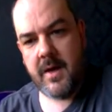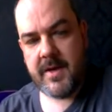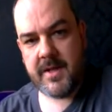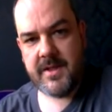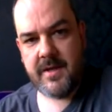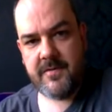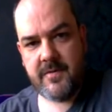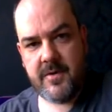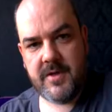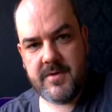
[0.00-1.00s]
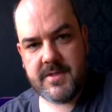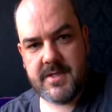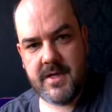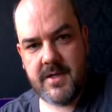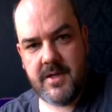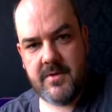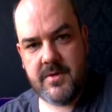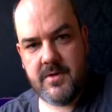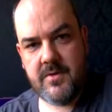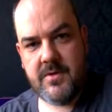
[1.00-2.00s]
I mean, I think from what you were saying, you
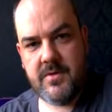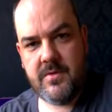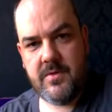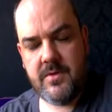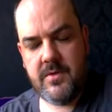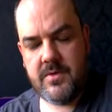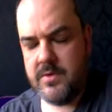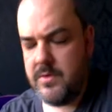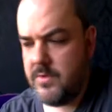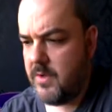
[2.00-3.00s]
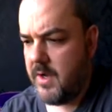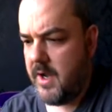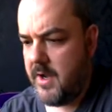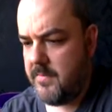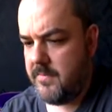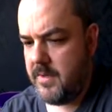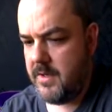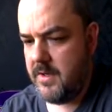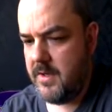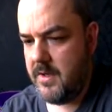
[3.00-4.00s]
you do you do. Um,
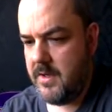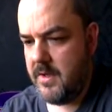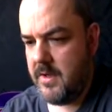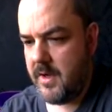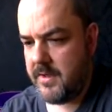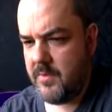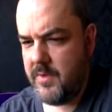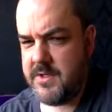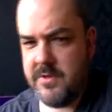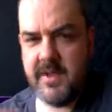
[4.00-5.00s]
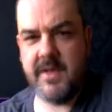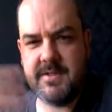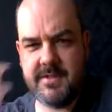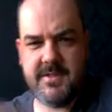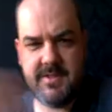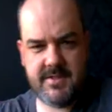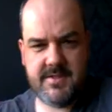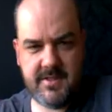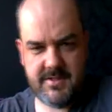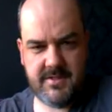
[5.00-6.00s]
I think we do get a sense of the
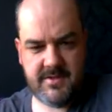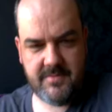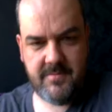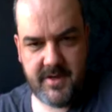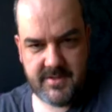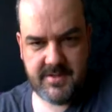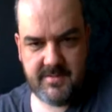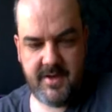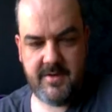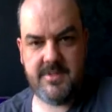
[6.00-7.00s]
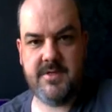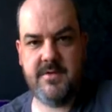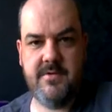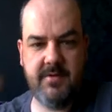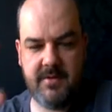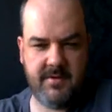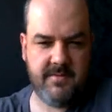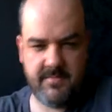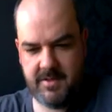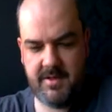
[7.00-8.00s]
size of the dog pile somehow, just through
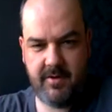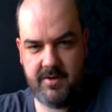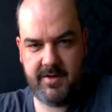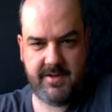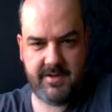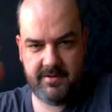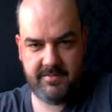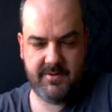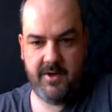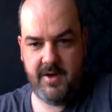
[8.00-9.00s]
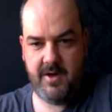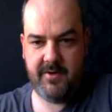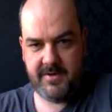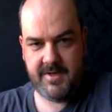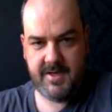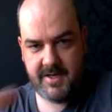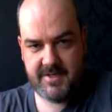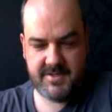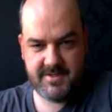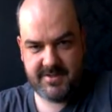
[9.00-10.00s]
the our little our
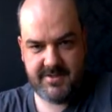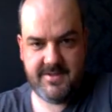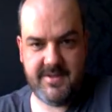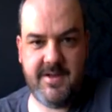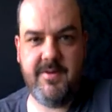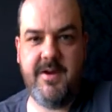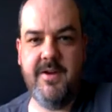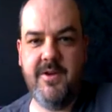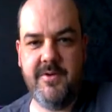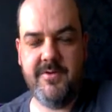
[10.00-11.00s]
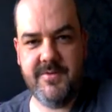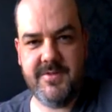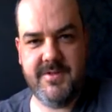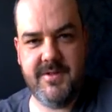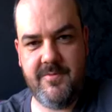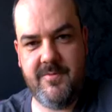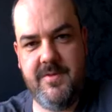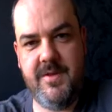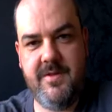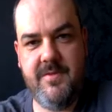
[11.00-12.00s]
connections to nearby nodes, uh,
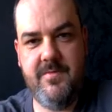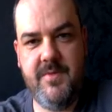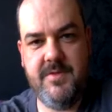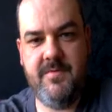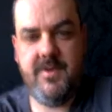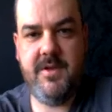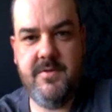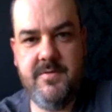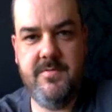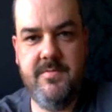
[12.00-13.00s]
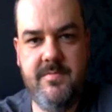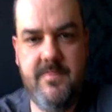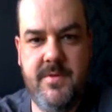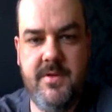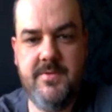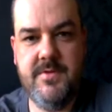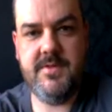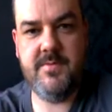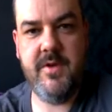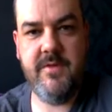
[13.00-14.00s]
like which video
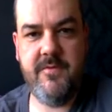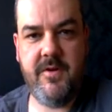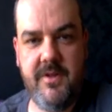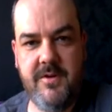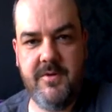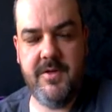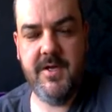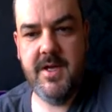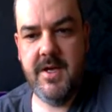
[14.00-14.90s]
users we follow.